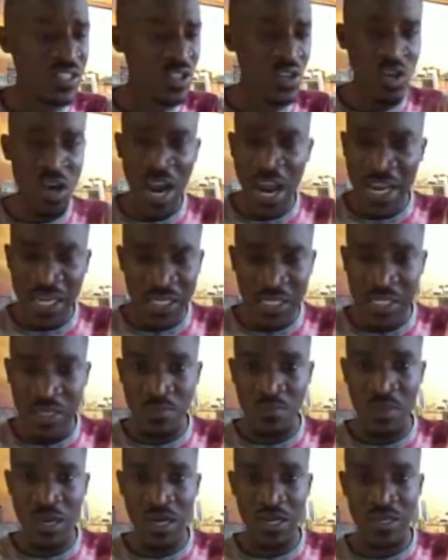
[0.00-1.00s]
It's
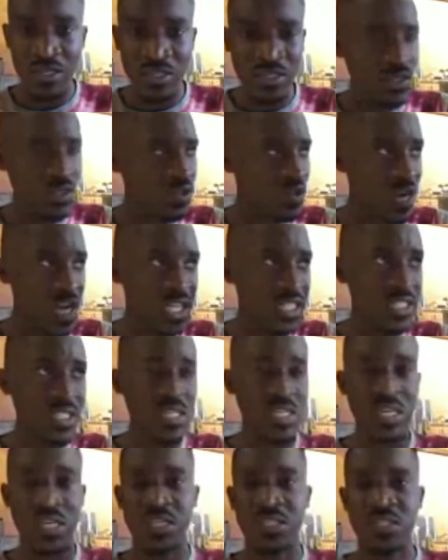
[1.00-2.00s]
crazy, man. It's
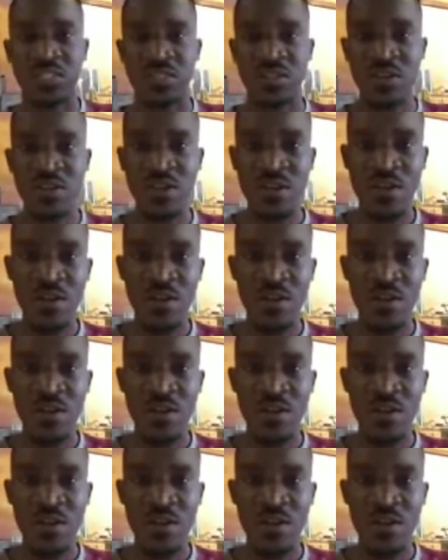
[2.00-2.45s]
craziness.